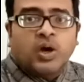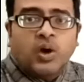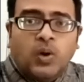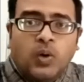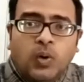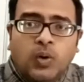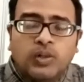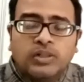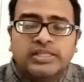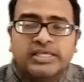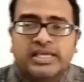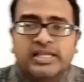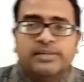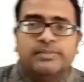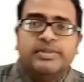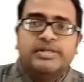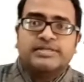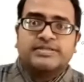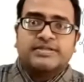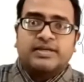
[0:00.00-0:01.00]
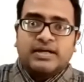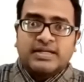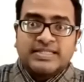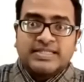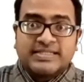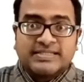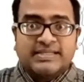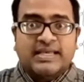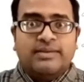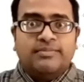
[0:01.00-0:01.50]
All the elements are
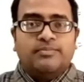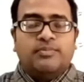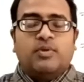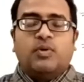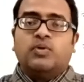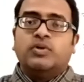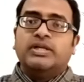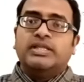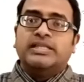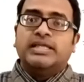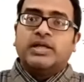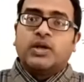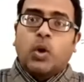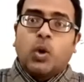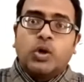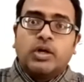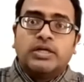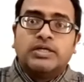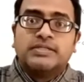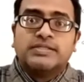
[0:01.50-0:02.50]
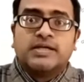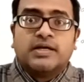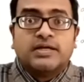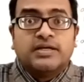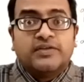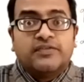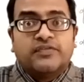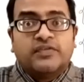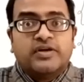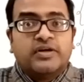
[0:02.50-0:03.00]
same, only their orders are
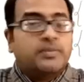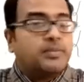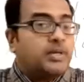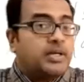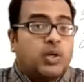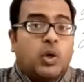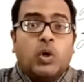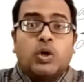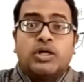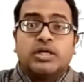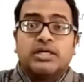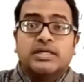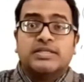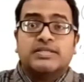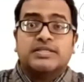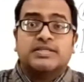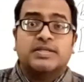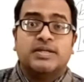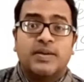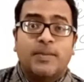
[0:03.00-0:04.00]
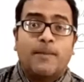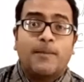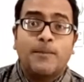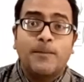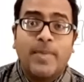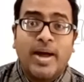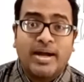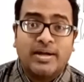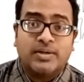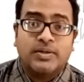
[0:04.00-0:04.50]
different, but order doesn't
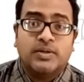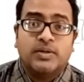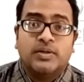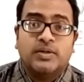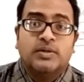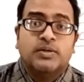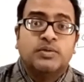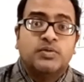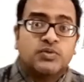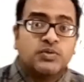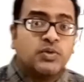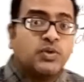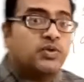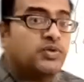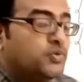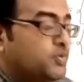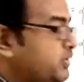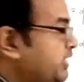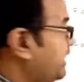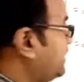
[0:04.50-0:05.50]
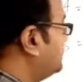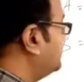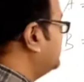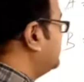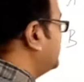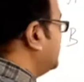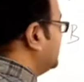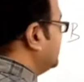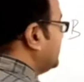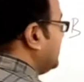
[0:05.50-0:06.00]
matter. So, you can
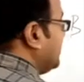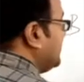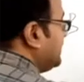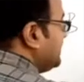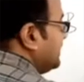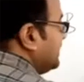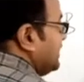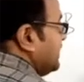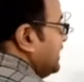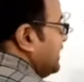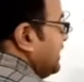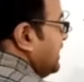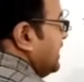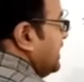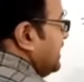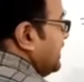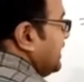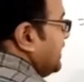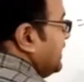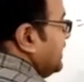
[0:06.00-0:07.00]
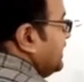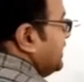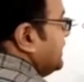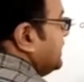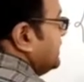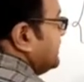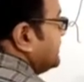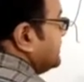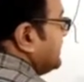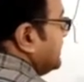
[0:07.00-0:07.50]
say that A
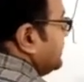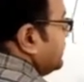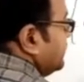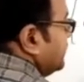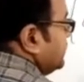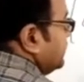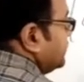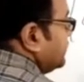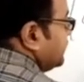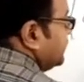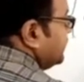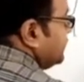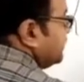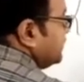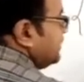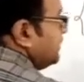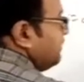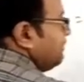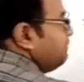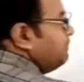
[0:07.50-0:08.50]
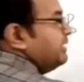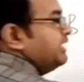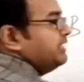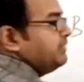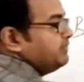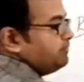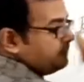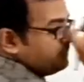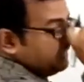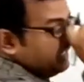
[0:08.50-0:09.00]
is equal to
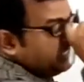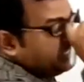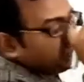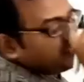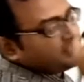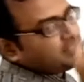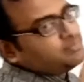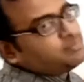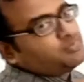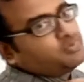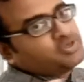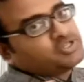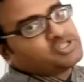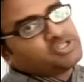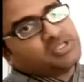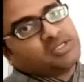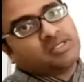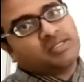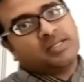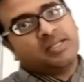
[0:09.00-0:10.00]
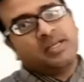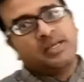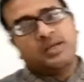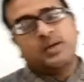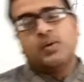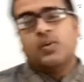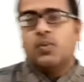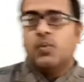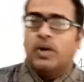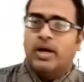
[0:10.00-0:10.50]
B, that is sub question
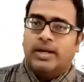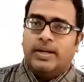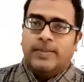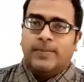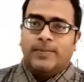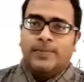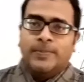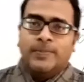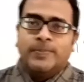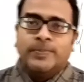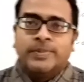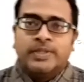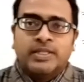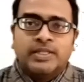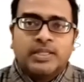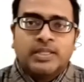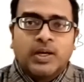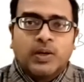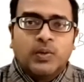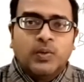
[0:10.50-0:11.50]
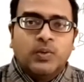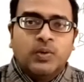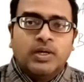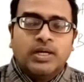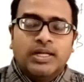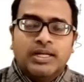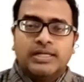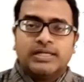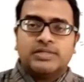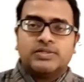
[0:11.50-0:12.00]
1. Now,
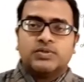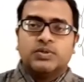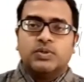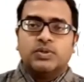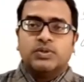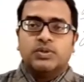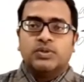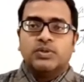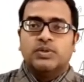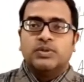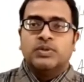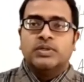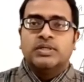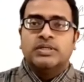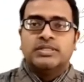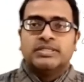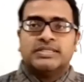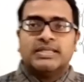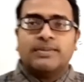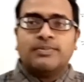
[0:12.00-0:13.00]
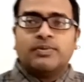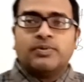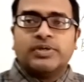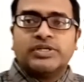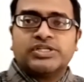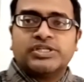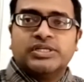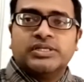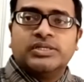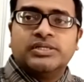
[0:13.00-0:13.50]
let us go to sub
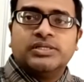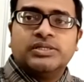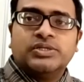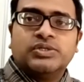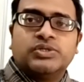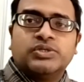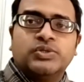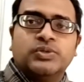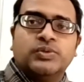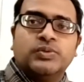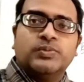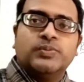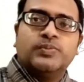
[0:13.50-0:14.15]
question 2.